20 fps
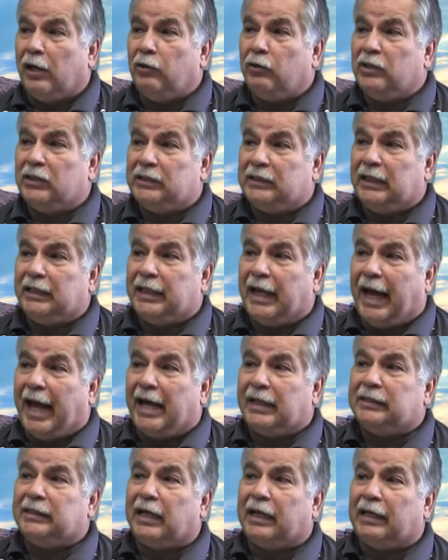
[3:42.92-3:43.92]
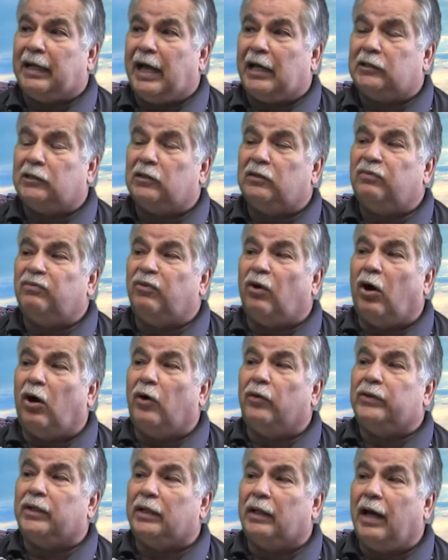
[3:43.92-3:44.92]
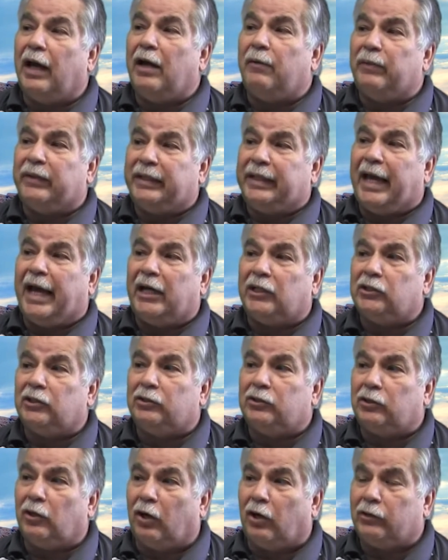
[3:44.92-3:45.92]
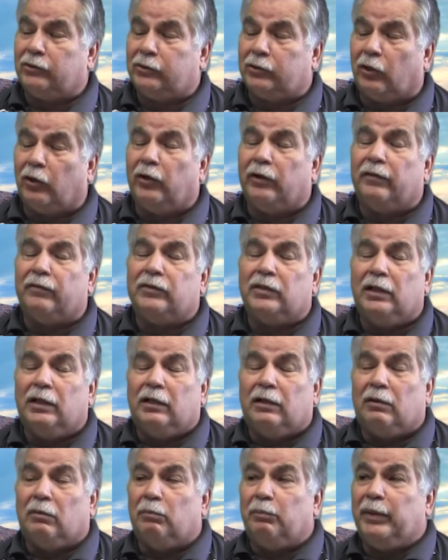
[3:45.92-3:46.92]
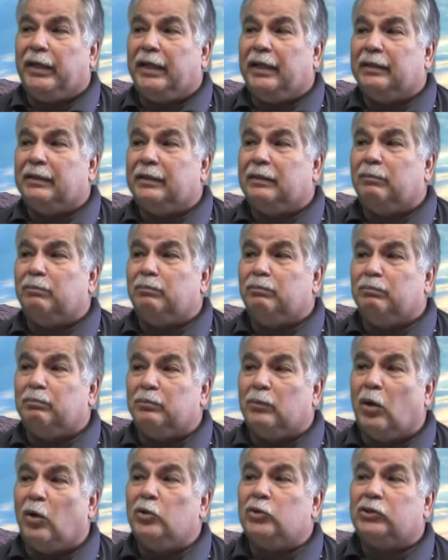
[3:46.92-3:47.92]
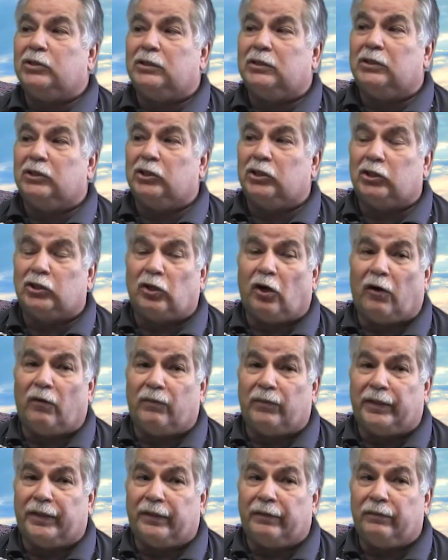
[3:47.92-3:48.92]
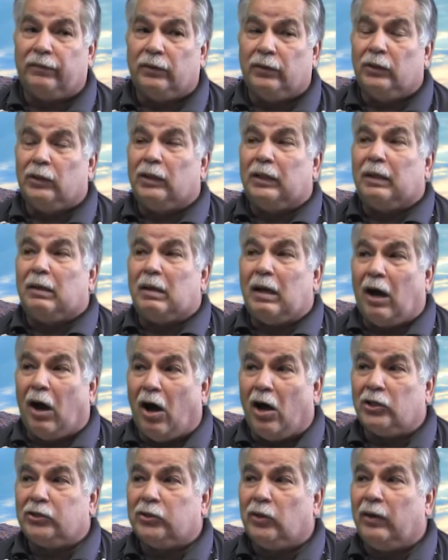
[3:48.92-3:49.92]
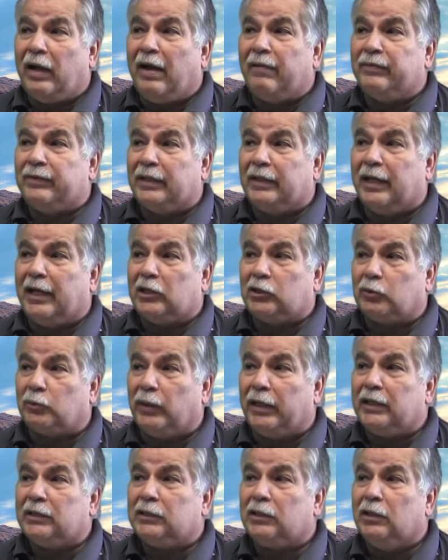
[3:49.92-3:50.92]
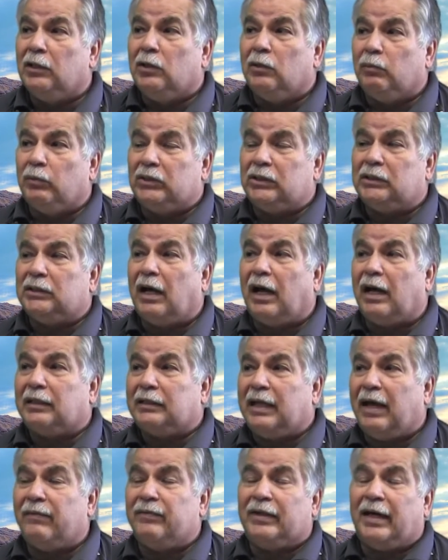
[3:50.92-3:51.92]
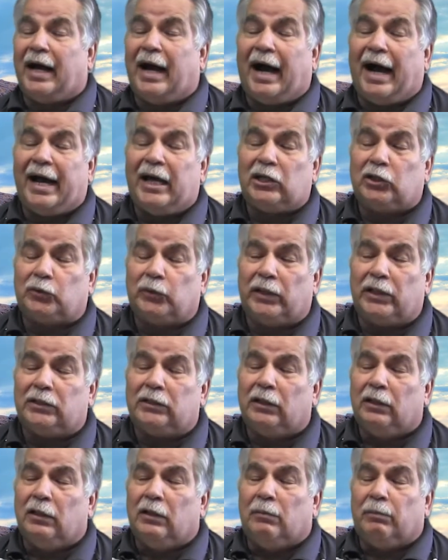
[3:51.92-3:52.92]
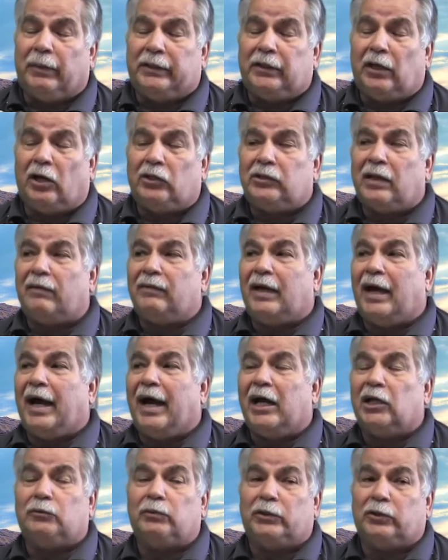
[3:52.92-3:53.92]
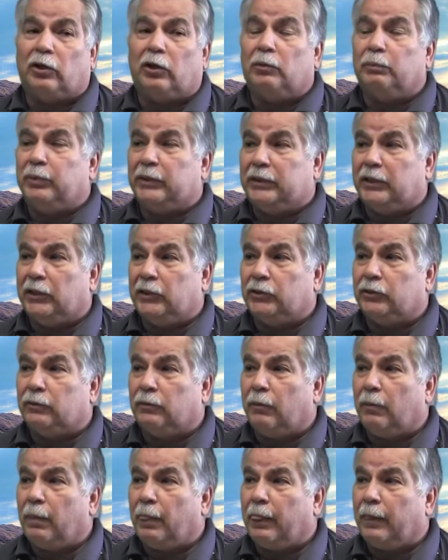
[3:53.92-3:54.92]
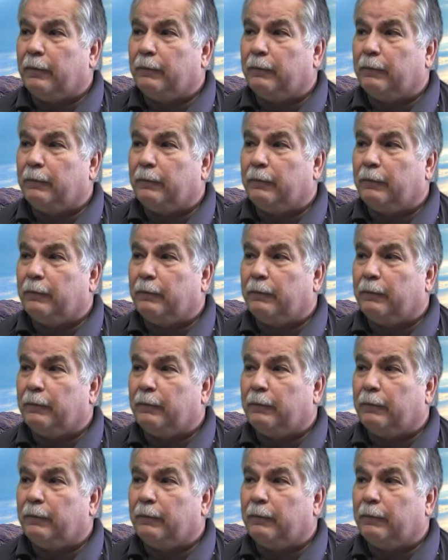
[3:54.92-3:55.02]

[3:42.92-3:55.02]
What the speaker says: And you can see the asset classes fall in the line with cash alternatives being the most conservative, also having the less risk, with stocks having the highest risk, but they also have the highest return potential.